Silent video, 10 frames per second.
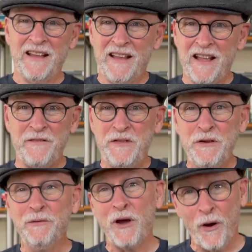If
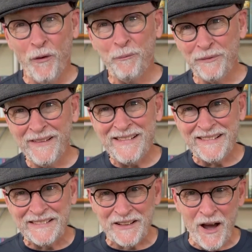you know,
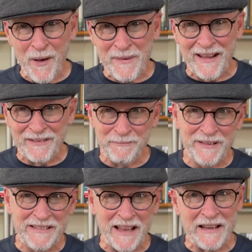please comment.
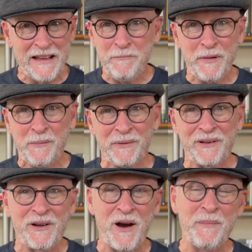Please, I need people to
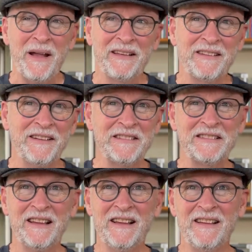comment because
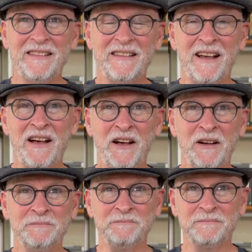
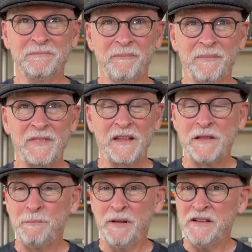
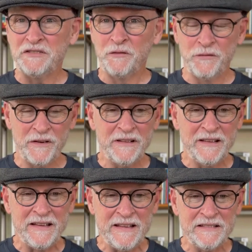they play so freely
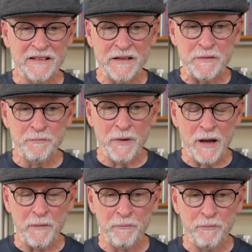and easily,
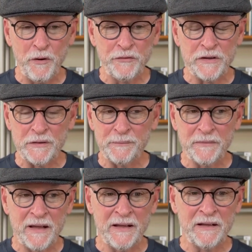both of
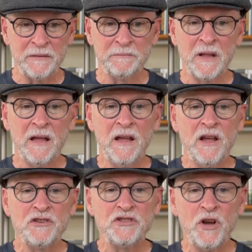them.
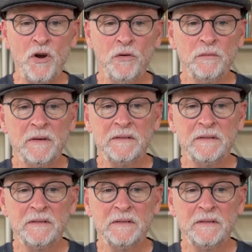So